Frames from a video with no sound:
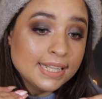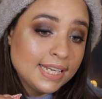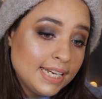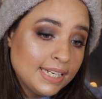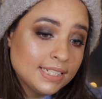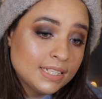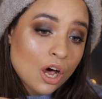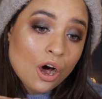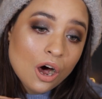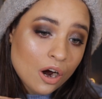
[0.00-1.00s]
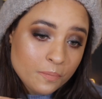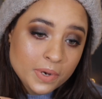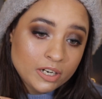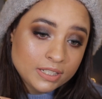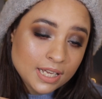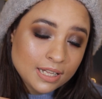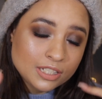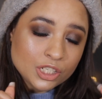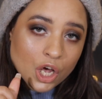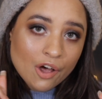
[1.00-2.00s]
These are my
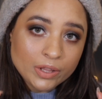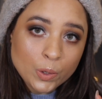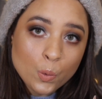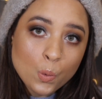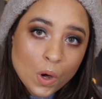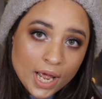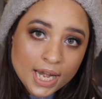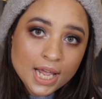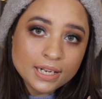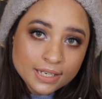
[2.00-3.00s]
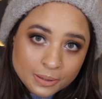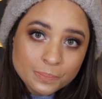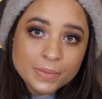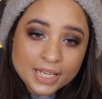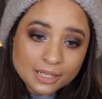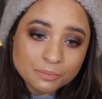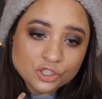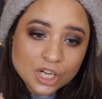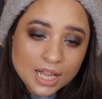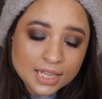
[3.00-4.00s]
results of the one dip makeup
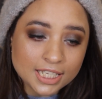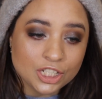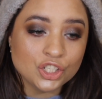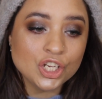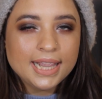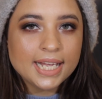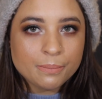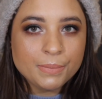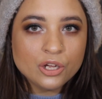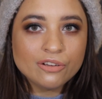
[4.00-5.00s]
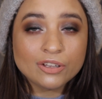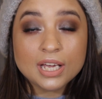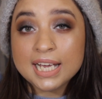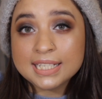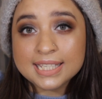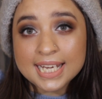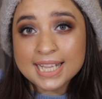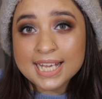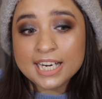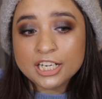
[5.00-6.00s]
challenge. Let me know if you guys
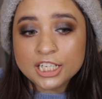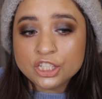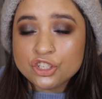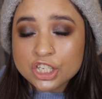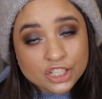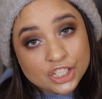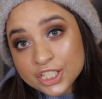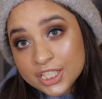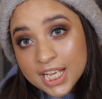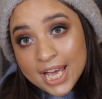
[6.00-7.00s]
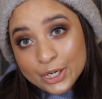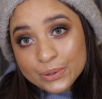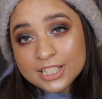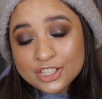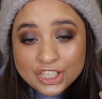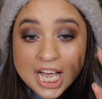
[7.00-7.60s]
think that I did justice to this